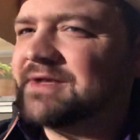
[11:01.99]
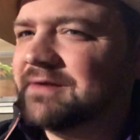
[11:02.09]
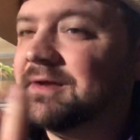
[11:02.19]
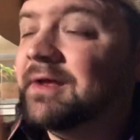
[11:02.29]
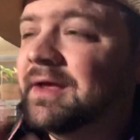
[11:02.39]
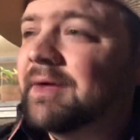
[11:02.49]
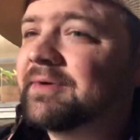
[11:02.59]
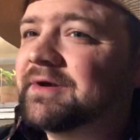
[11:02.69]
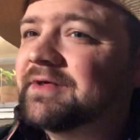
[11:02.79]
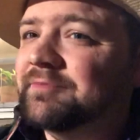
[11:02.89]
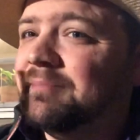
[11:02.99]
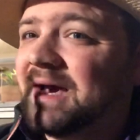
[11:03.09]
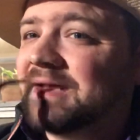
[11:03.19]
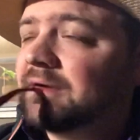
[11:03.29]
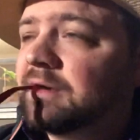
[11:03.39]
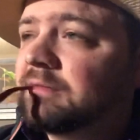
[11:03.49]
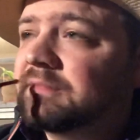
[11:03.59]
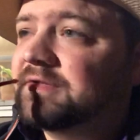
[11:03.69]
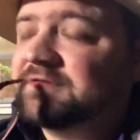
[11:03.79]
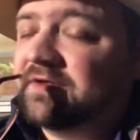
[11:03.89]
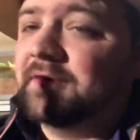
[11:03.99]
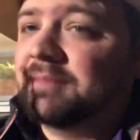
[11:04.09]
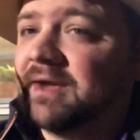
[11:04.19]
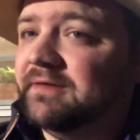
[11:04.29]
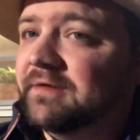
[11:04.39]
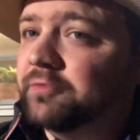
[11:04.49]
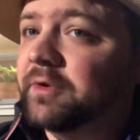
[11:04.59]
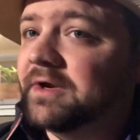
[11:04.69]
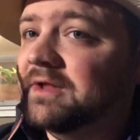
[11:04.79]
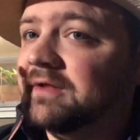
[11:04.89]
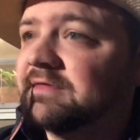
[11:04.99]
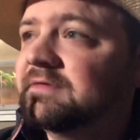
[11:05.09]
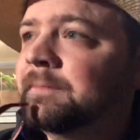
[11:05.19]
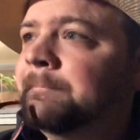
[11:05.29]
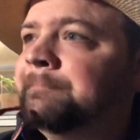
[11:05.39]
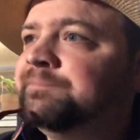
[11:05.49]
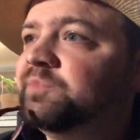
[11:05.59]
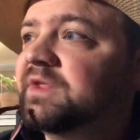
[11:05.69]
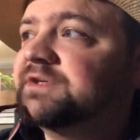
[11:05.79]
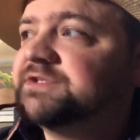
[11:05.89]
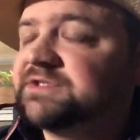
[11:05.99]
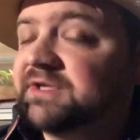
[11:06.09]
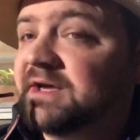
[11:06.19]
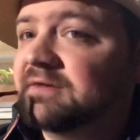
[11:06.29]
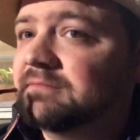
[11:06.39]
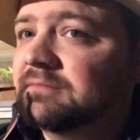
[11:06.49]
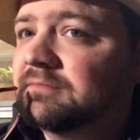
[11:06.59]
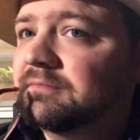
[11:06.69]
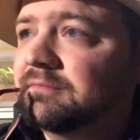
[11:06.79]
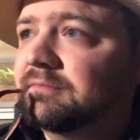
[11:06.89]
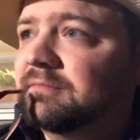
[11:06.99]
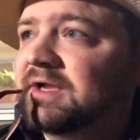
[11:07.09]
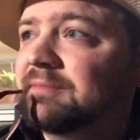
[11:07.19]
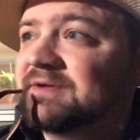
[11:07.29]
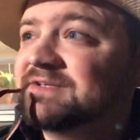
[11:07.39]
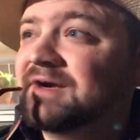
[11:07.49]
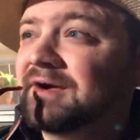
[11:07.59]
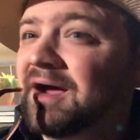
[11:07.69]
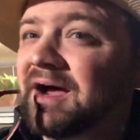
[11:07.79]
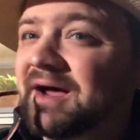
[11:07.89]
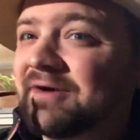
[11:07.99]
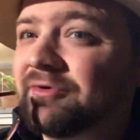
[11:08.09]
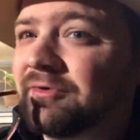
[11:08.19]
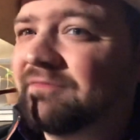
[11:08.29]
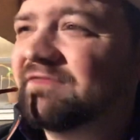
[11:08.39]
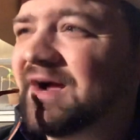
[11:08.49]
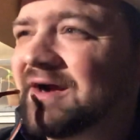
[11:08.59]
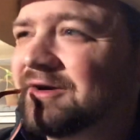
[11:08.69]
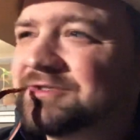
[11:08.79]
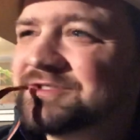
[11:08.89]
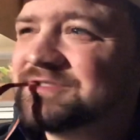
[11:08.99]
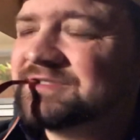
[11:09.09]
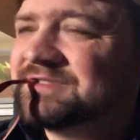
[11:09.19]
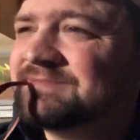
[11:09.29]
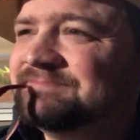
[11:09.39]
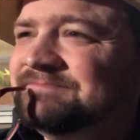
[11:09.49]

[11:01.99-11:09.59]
mean, it is bite. It's tongue bite. That's what it is. It's just not making my tongue hot or on fire. It's just